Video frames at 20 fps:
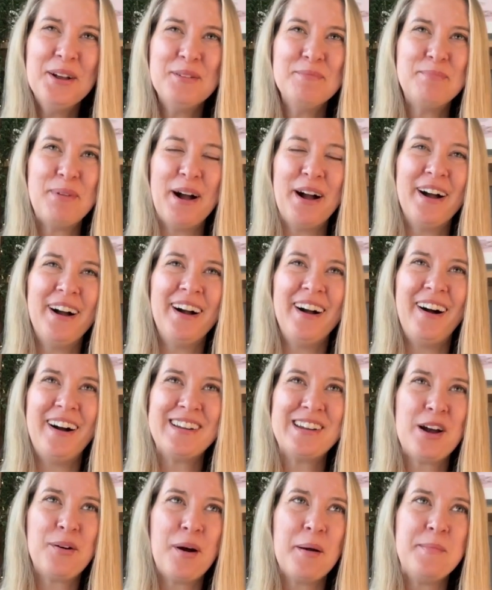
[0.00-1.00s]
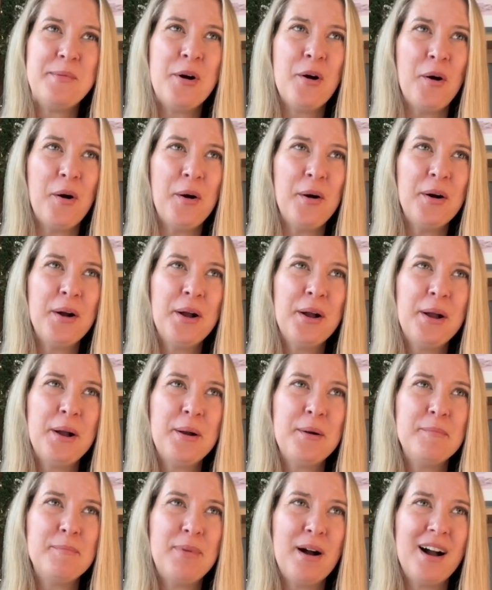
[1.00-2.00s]
but I know I'm not,
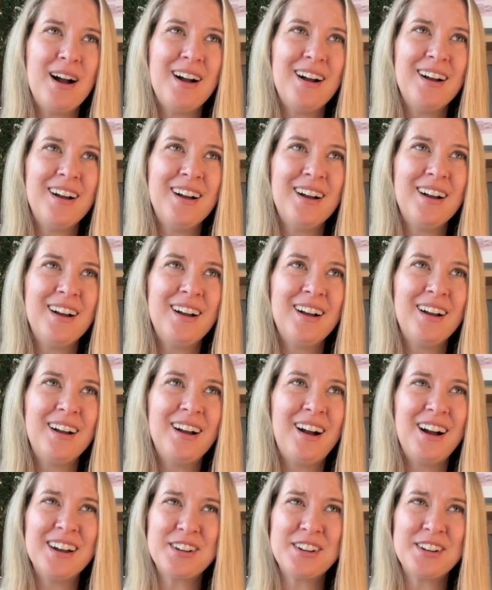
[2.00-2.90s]
but I